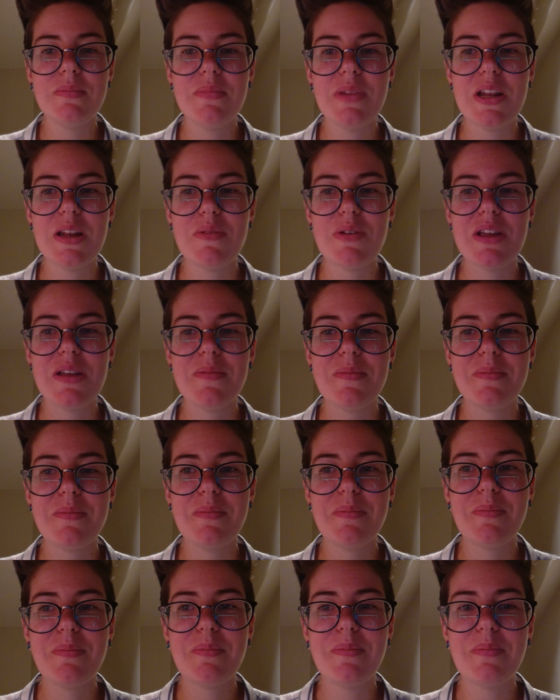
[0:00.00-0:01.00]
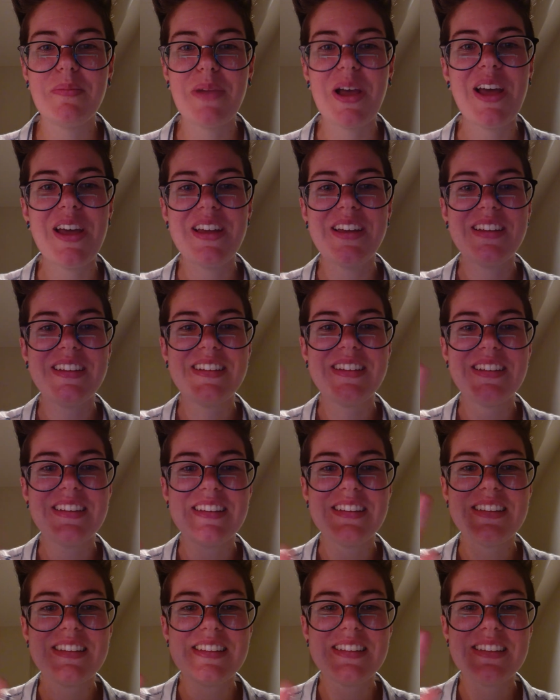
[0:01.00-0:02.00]
Anyway, bye.
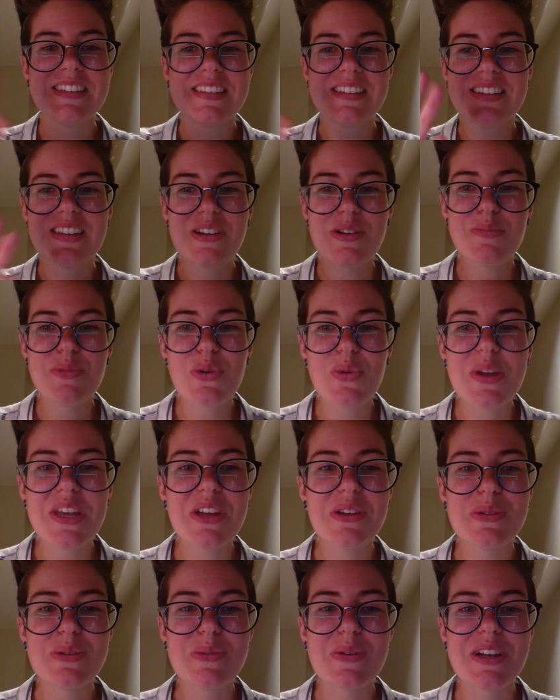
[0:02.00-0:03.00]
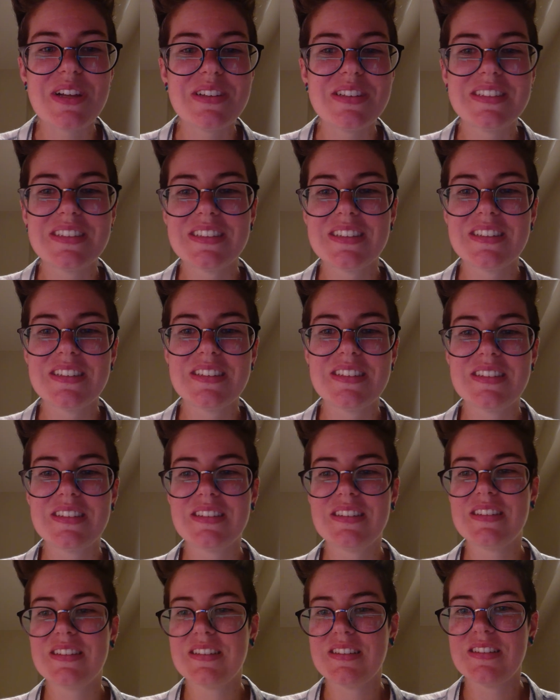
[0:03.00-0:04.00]
Hope your week goes well.
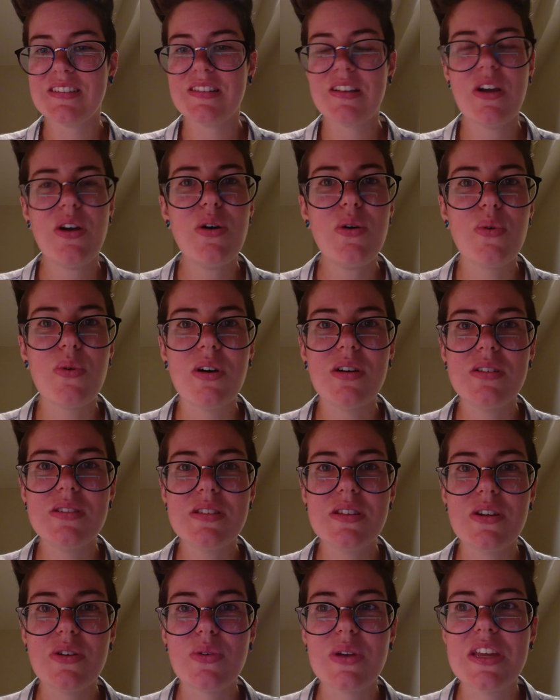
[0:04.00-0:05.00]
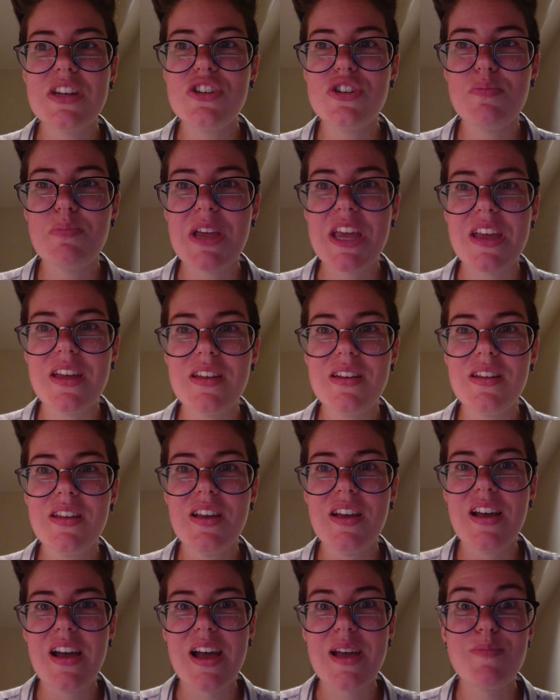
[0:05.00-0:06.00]
Oh, also in Japan,
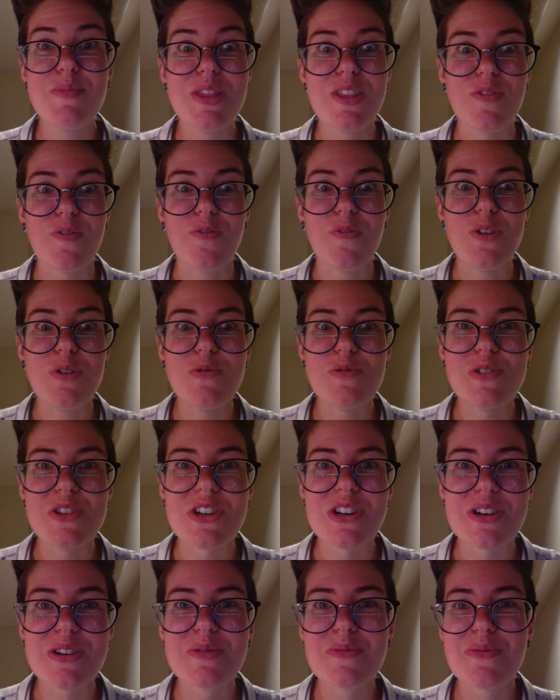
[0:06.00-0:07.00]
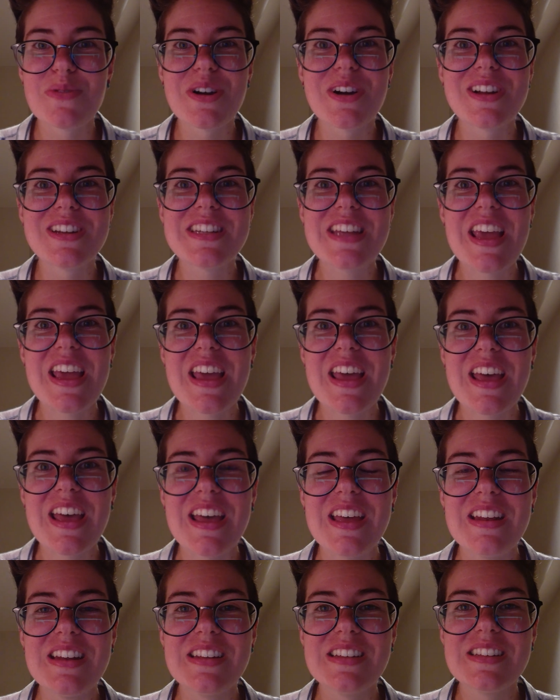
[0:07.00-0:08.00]
I'm in the future. We're a day
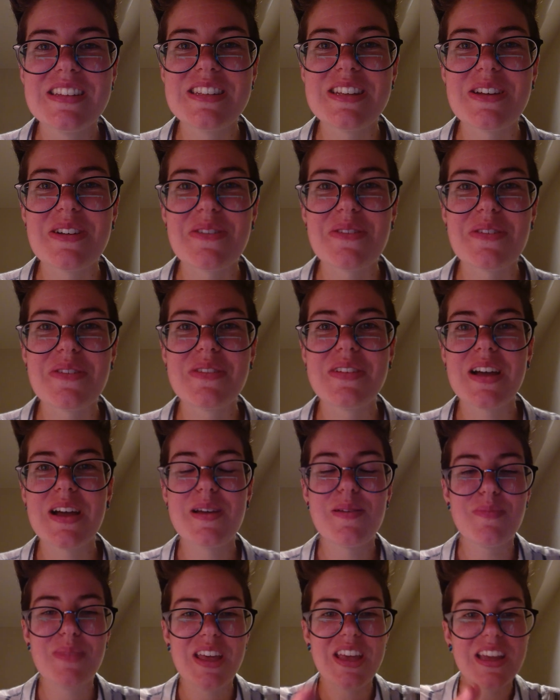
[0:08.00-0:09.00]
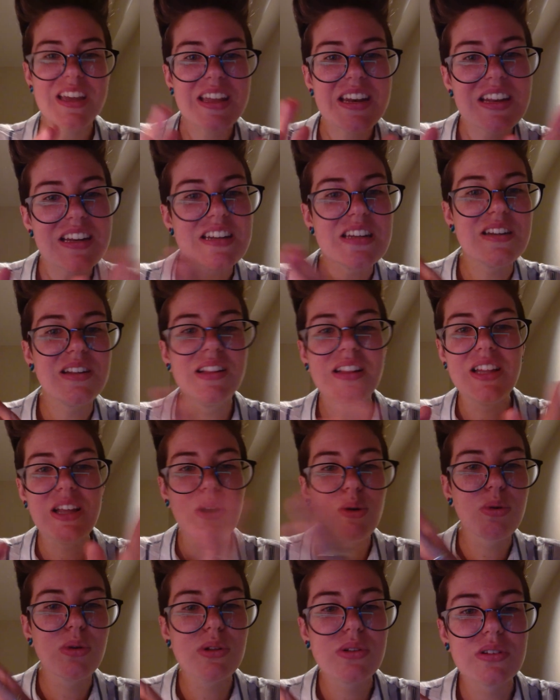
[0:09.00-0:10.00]
ahead. So I'm like in a
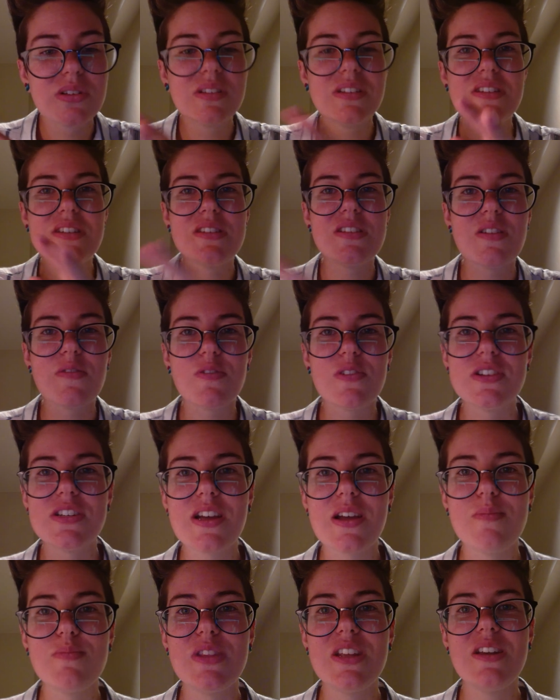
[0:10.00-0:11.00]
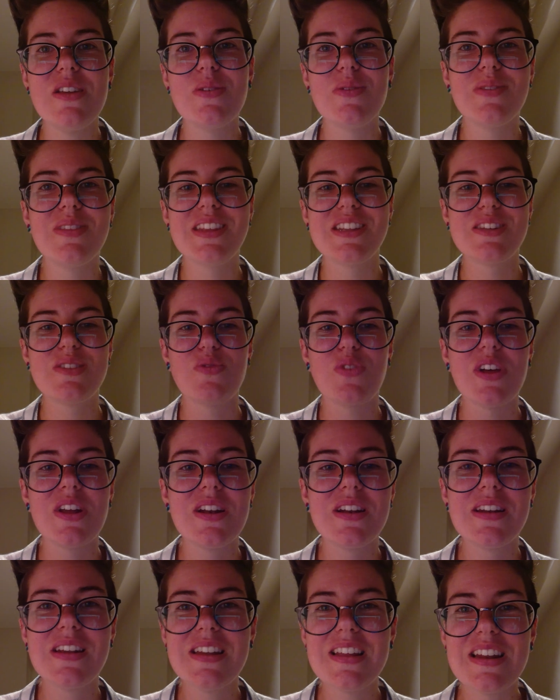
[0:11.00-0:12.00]
literal different time than you. That's
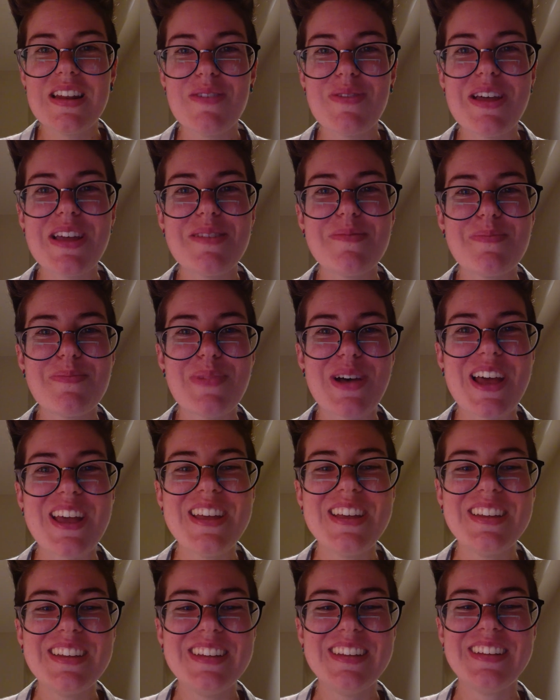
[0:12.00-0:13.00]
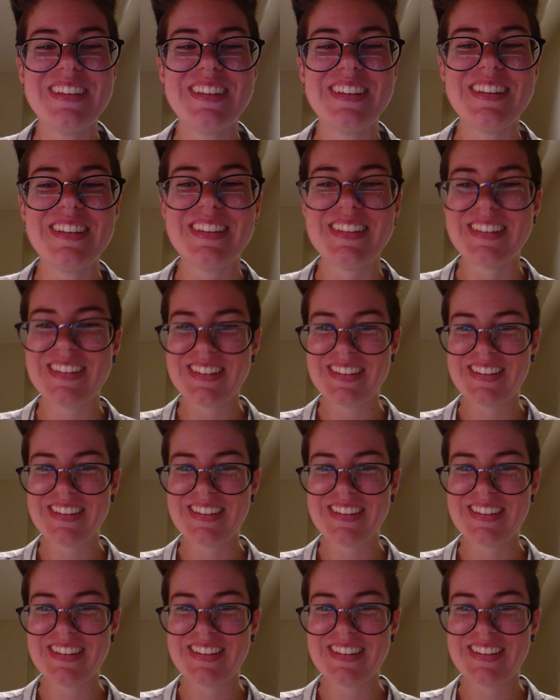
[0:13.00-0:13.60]
fun. Anyway, bye.